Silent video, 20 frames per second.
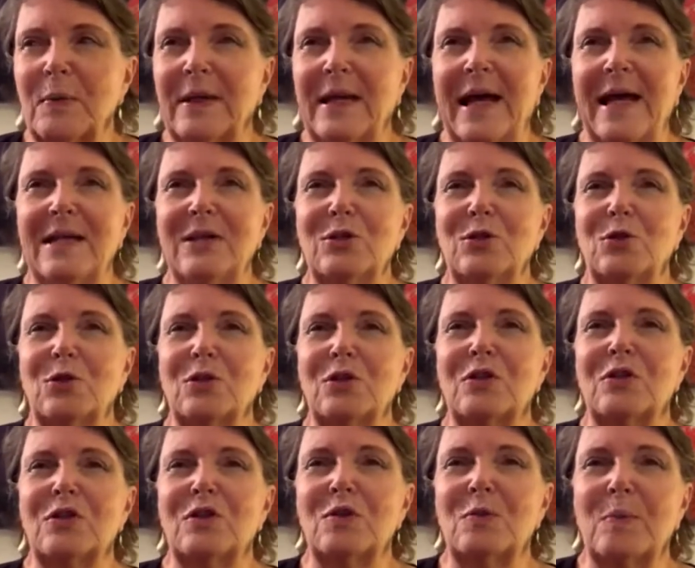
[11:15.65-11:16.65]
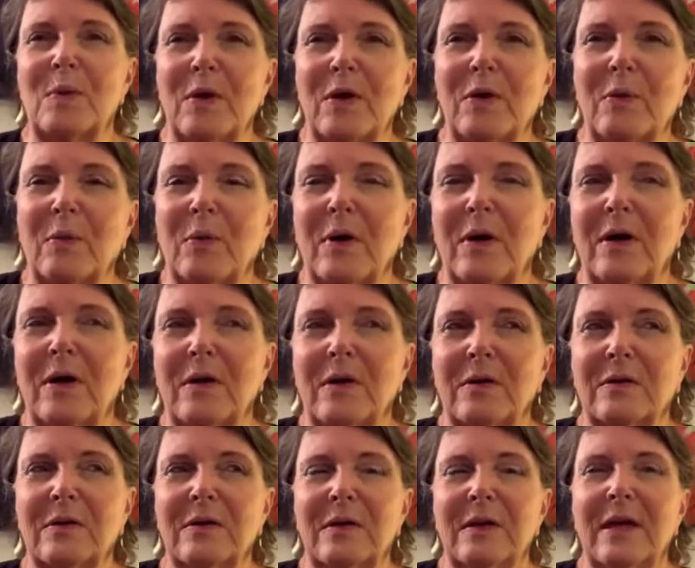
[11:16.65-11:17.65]
When I talk to the spirit
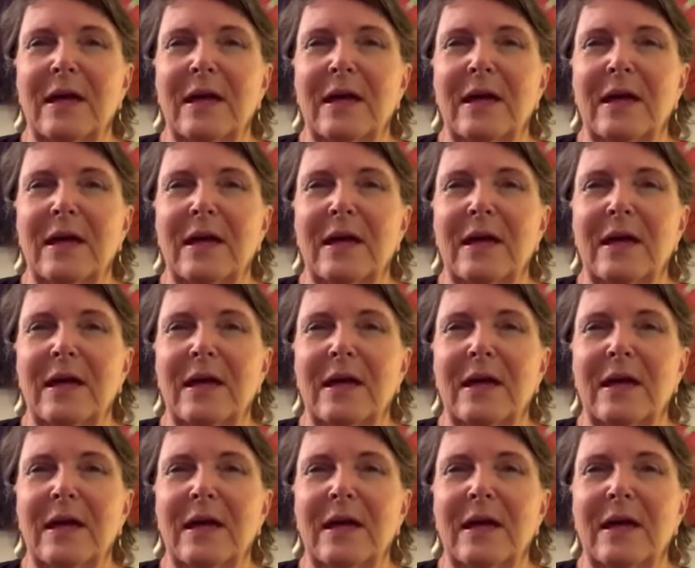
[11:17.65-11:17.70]
world,